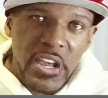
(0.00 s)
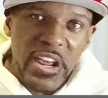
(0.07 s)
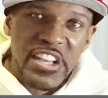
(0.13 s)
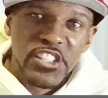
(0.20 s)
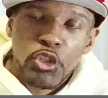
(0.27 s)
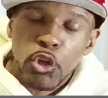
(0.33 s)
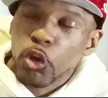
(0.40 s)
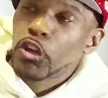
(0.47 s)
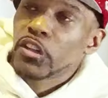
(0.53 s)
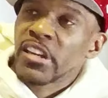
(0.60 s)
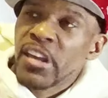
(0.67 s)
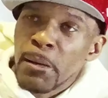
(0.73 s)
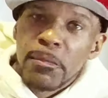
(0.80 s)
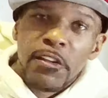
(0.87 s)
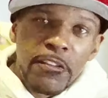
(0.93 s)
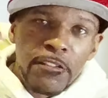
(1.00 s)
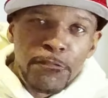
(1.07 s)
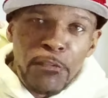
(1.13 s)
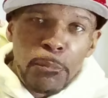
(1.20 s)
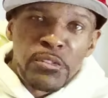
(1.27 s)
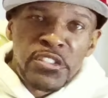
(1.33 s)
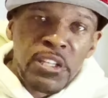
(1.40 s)
is coming
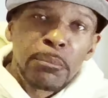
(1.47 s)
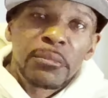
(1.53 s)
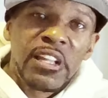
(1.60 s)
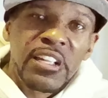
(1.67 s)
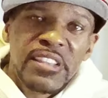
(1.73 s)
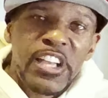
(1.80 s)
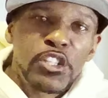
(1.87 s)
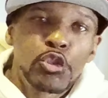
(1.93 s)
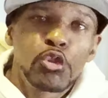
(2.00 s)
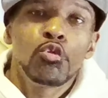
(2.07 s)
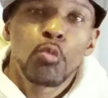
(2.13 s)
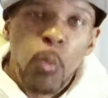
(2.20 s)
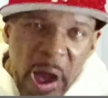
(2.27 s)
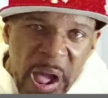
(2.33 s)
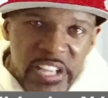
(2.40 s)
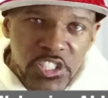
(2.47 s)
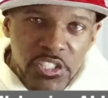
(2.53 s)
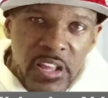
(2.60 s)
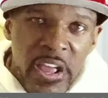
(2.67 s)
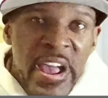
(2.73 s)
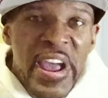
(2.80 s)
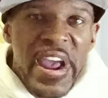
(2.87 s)
from something that you
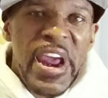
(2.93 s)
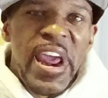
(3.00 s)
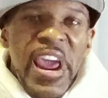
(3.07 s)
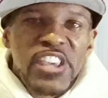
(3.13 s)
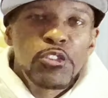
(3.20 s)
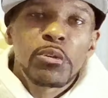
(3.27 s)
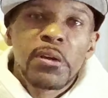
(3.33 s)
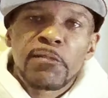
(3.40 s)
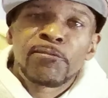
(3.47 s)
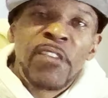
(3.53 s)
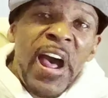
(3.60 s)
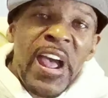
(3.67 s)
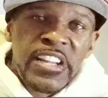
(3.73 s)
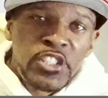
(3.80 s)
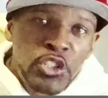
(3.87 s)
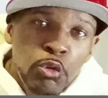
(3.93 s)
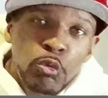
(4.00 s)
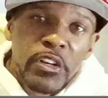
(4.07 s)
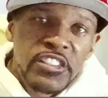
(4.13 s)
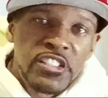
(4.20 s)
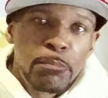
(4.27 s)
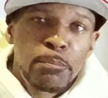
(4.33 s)
watched and you can fine tune
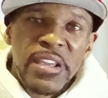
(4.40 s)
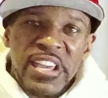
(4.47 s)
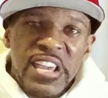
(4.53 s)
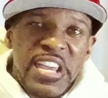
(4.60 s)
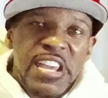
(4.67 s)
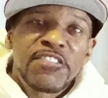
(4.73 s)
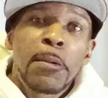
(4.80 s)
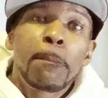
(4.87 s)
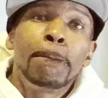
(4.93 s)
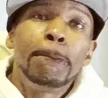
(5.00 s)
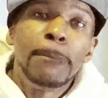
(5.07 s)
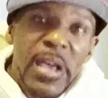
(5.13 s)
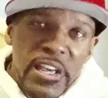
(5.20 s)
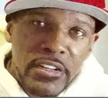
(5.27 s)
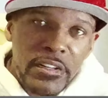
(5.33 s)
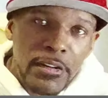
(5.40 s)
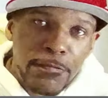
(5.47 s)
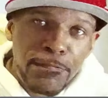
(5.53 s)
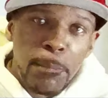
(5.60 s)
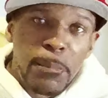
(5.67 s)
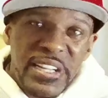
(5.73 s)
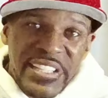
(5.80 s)
it to make it even better
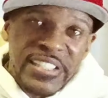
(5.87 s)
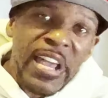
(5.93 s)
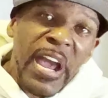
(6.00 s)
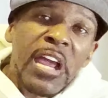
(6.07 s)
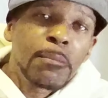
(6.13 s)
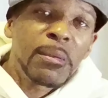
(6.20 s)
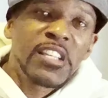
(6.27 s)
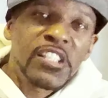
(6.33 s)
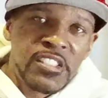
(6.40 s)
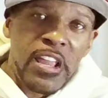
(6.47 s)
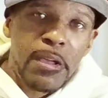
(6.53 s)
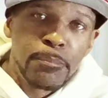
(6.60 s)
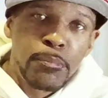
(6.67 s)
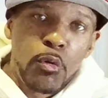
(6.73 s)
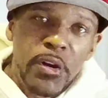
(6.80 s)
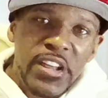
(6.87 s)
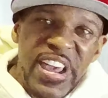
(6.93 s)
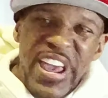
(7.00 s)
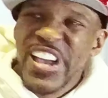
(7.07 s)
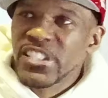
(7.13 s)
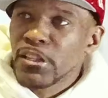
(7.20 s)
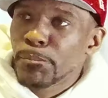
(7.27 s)
from a gaming standpoint
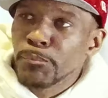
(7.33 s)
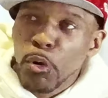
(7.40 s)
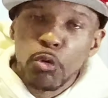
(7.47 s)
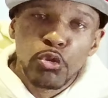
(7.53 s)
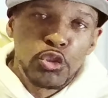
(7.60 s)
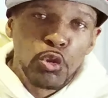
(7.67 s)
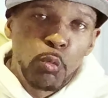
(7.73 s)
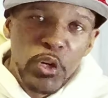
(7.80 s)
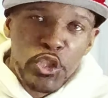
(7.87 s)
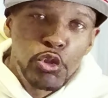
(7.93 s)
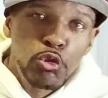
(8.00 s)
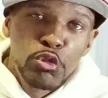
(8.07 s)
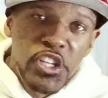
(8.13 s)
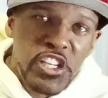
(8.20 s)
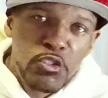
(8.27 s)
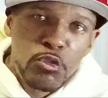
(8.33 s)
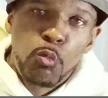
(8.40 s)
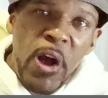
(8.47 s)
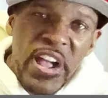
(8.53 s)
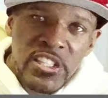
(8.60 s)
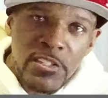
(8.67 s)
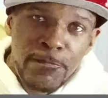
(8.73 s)
as opposed to what you just
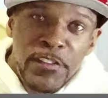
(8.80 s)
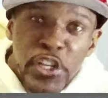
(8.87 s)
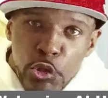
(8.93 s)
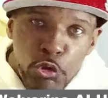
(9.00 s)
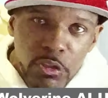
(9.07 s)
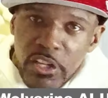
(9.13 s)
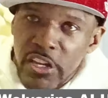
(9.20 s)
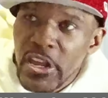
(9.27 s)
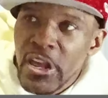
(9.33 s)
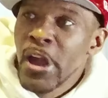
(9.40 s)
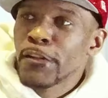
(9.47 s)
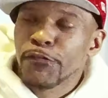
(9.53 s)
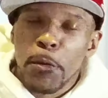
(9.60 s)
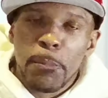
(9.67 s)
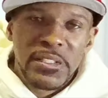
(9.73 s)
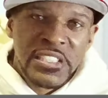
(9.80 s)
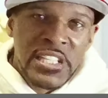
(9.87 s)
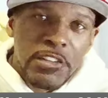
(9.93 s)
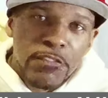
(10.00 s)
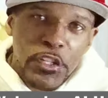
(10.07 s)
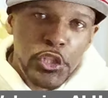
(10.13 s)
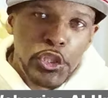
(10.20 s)
watched visually from a
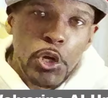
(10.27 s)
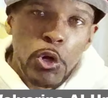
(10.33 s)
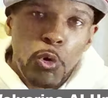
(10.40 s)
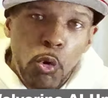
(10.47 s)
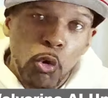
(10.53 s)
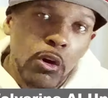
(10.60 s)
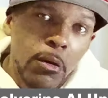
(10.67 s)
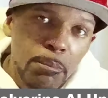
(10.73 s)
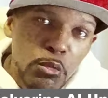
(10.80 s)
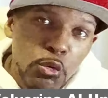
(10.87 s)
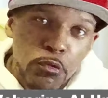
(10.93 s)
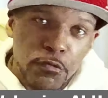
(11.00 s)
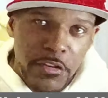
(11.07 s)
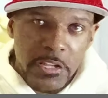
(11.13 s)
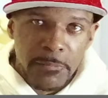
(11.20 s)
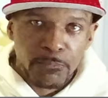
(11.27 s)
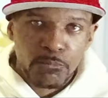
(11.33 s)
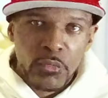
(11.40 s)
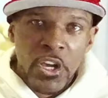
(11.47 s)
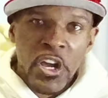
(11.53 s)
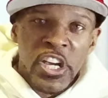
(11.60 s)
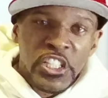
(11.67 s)
TV show or a movie.
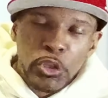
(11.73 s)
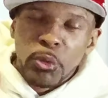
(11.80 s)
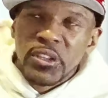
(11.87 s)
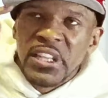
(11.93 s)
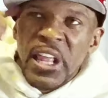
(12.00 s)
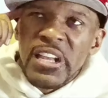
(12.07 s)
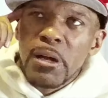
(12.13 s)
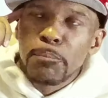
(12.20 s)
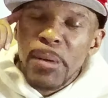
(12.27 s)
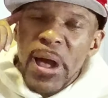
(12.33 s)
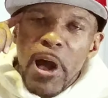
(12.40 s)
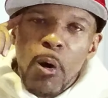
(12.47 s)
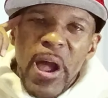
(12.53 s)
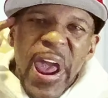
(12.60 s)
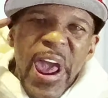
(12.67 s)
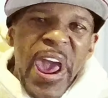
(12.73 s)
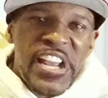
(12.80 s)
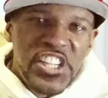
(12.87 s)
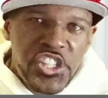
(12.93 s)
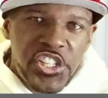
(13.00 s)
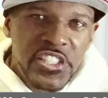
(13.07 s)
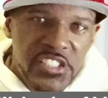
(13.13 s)
So think about
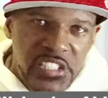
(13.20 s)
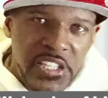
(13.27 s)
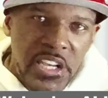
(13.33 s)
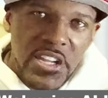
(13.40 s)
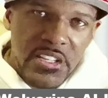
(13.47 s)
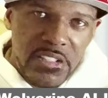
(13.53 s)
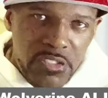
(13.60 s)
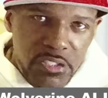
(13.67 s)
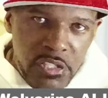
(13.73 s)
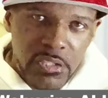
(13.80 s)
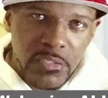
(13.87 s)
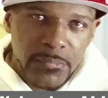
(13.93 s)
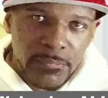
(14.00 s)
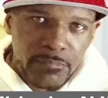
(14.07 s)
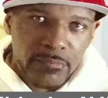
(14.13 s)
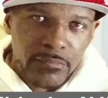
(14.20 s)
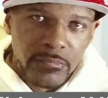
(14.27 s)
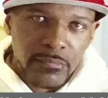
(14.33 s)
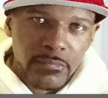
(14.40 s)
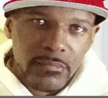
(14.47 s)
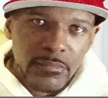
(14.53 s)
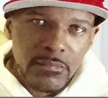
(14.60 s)
action scenes.
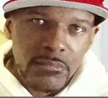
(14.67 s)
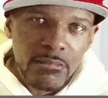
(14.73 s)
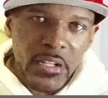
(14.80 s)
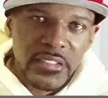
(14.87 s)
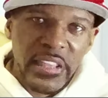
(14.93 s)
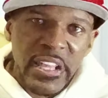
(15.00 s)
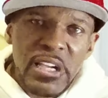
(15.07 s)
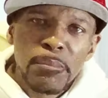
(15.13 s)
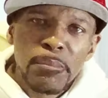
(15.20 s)
Think